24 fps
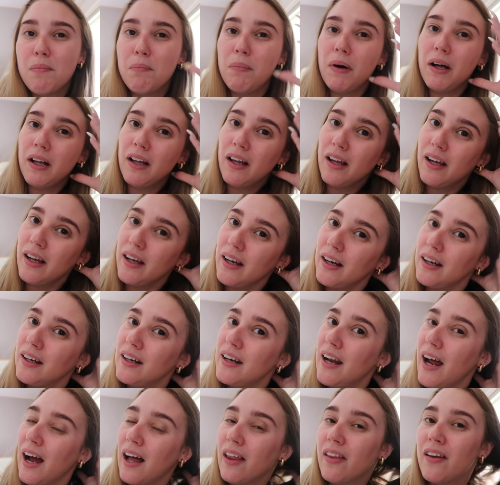But like
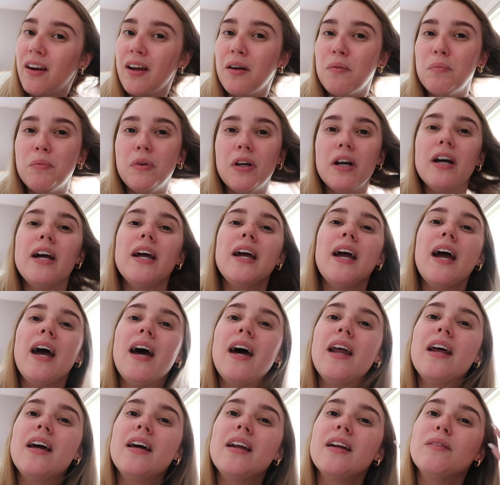now that I'm looking
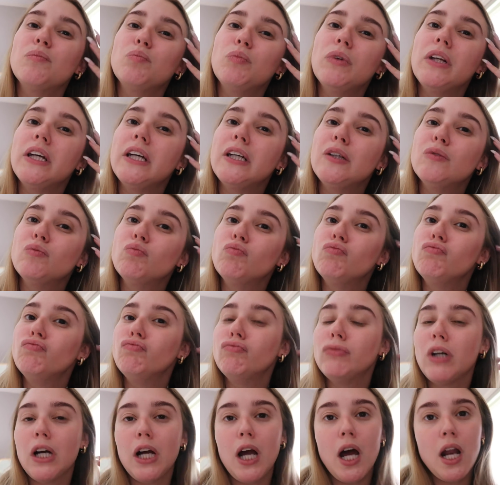at it,
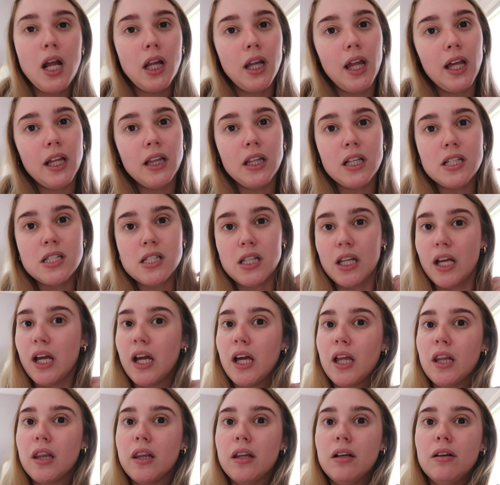I'm like, I kind of like this
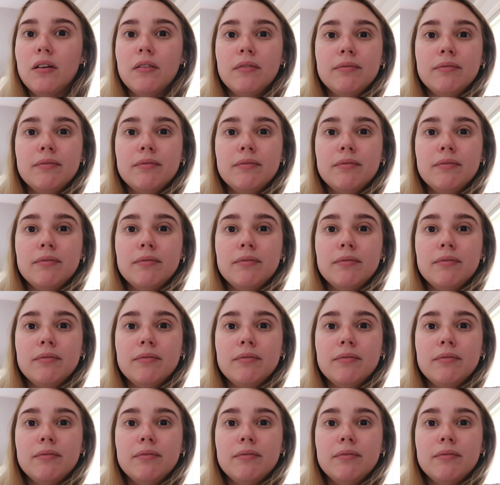length.